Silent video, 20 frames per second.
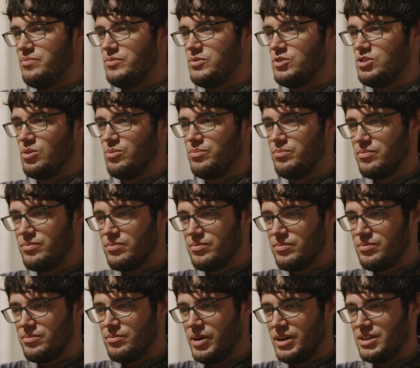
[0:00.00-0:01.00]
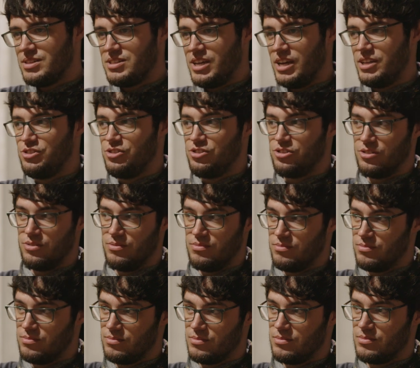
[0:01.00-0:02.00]
so my intention,
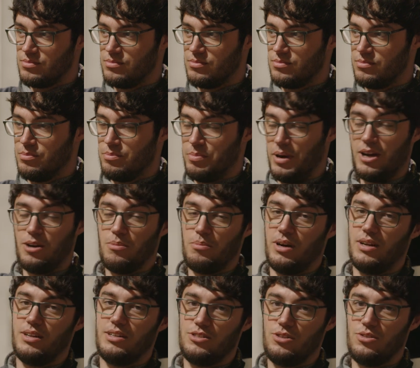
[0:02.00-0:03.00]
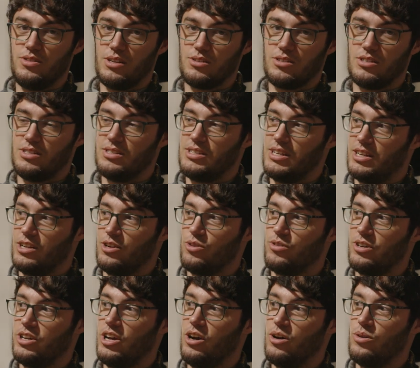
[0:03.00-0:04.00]
and bear in mind in 2010, I'd
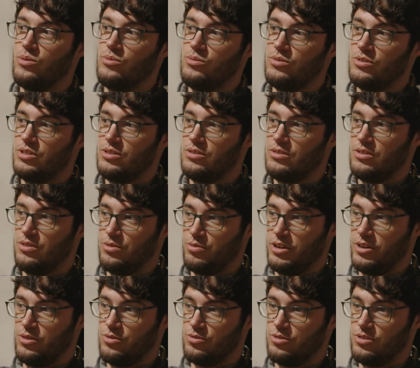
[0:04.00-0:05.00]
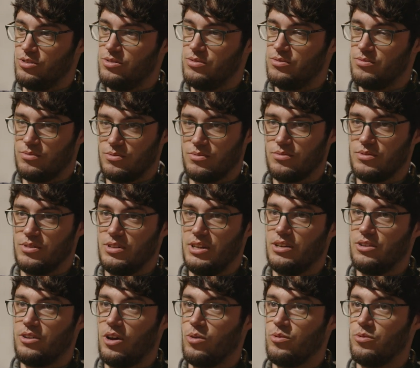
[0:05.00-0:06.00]
already owned the 300, and
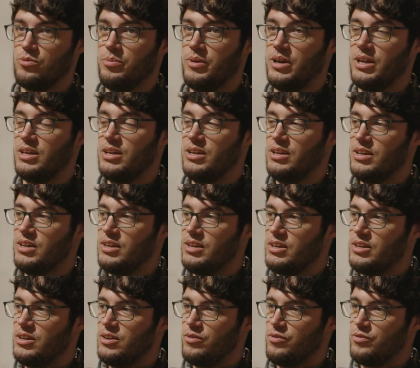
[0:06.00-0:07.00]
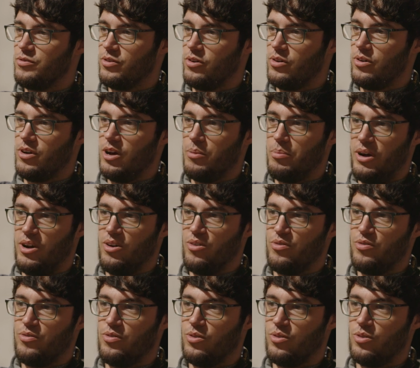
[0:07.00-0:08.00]
it had owned me, for about
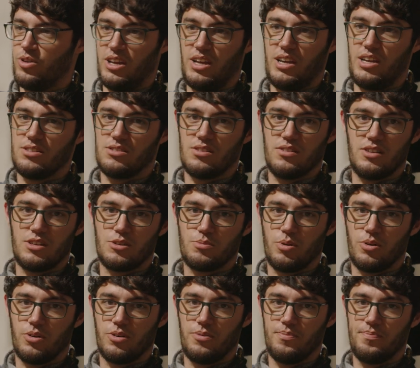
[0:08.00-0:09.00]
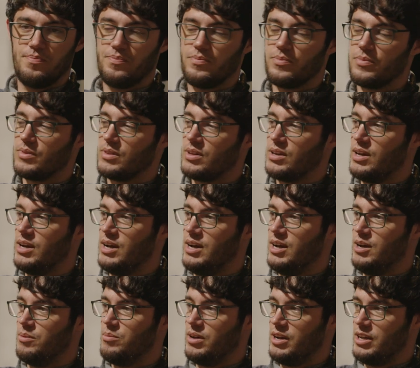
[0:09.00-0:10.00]
4 years at this point.
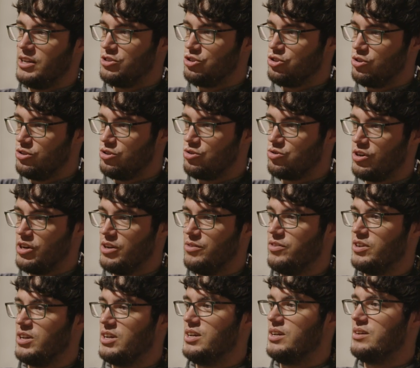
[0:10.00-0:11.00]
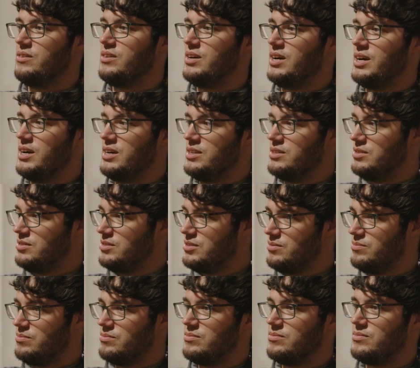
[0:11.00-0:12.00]
And I enjoyed driving it, and
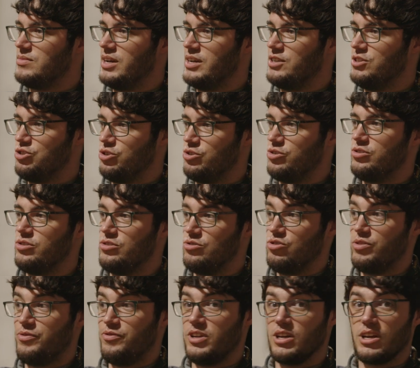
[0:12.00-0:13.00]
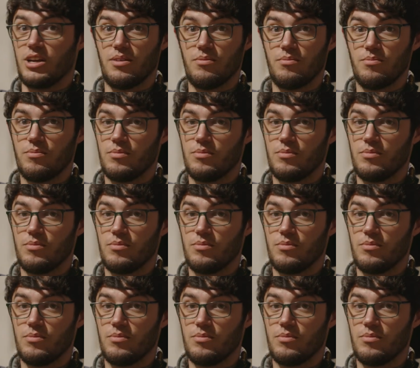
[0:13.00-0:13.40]
I enjoyed drifting it.